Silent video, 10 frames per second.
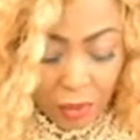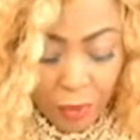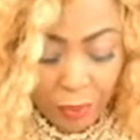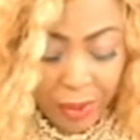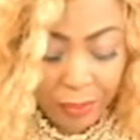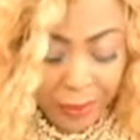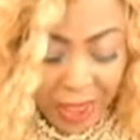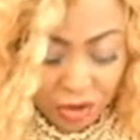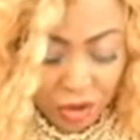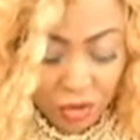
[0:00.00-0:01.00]
We bring
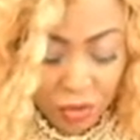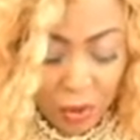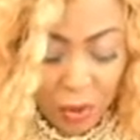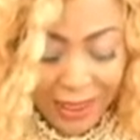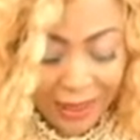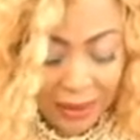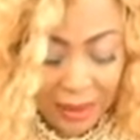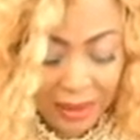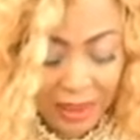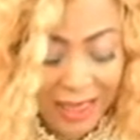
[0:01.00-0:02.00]
pleasure to God like
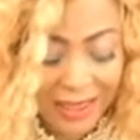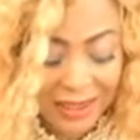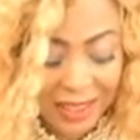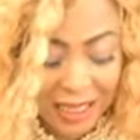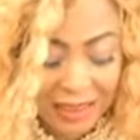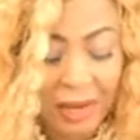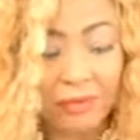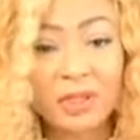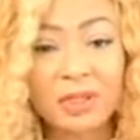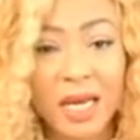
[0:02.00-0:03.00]
nothing else He has
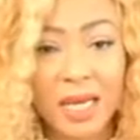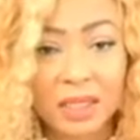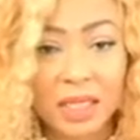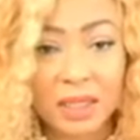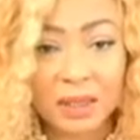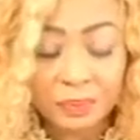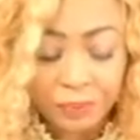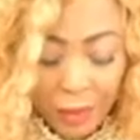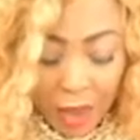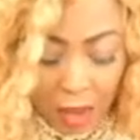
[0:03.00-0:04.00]
ever created.
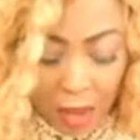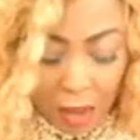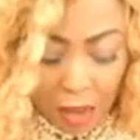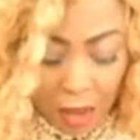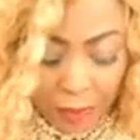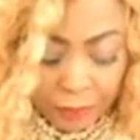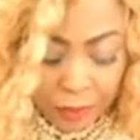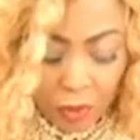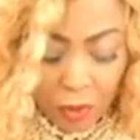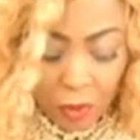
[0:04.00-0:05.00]

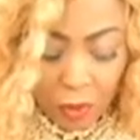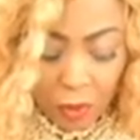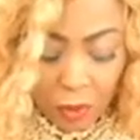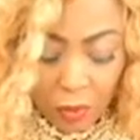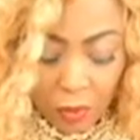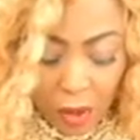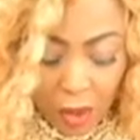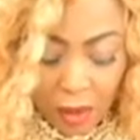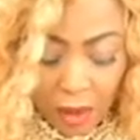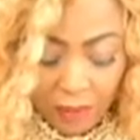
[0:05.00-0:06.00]
So
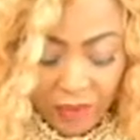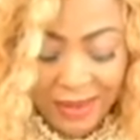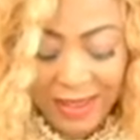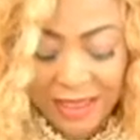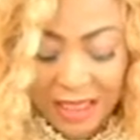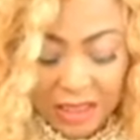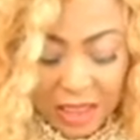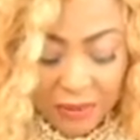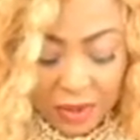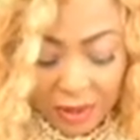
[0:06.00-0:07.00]
one of the greatest
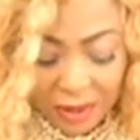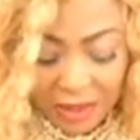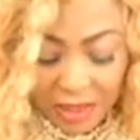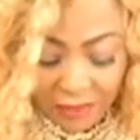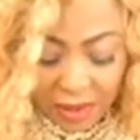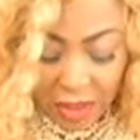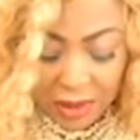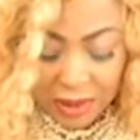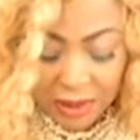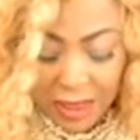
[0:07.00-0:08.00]
gifts God has given
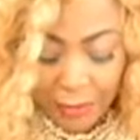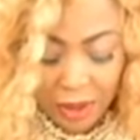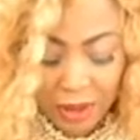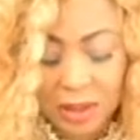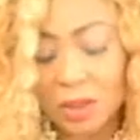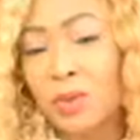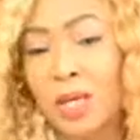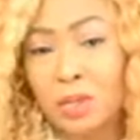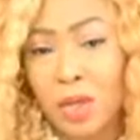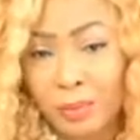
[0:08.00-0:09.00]
us is the ability
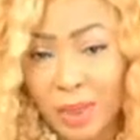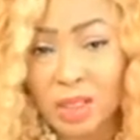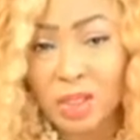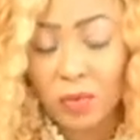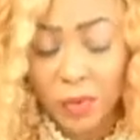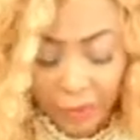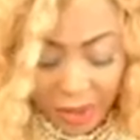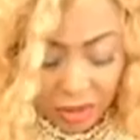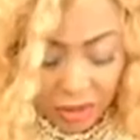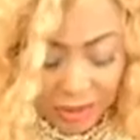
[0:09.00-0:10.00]
to enjoy pleasure. We
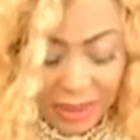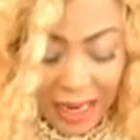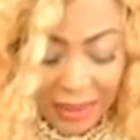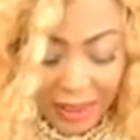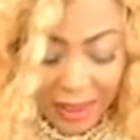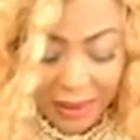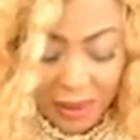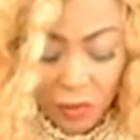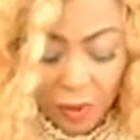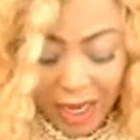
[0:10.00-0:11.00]
mentioned that, and
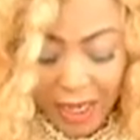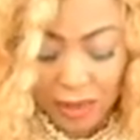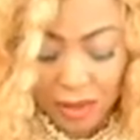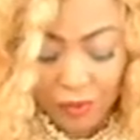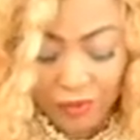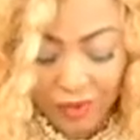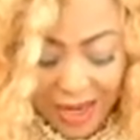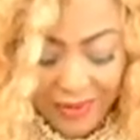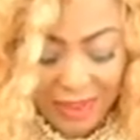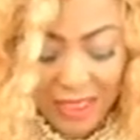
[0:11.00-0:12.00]
He wired us with
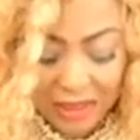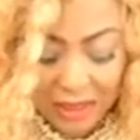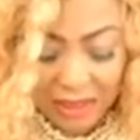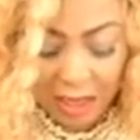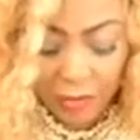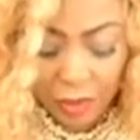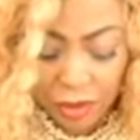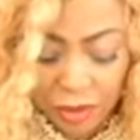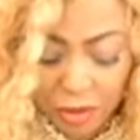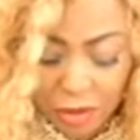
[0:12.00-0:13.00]
5 senses and
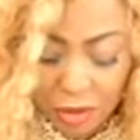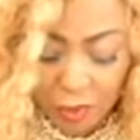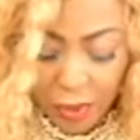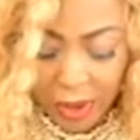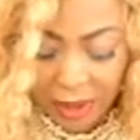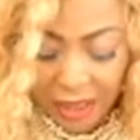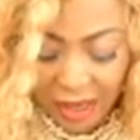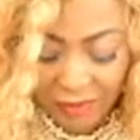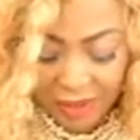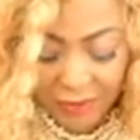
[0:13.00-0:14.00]
emotions so we can
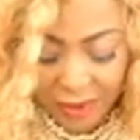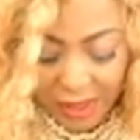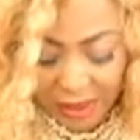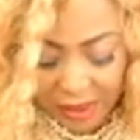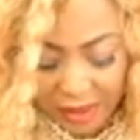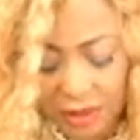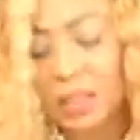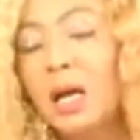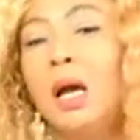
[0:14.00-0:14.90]
have experiences.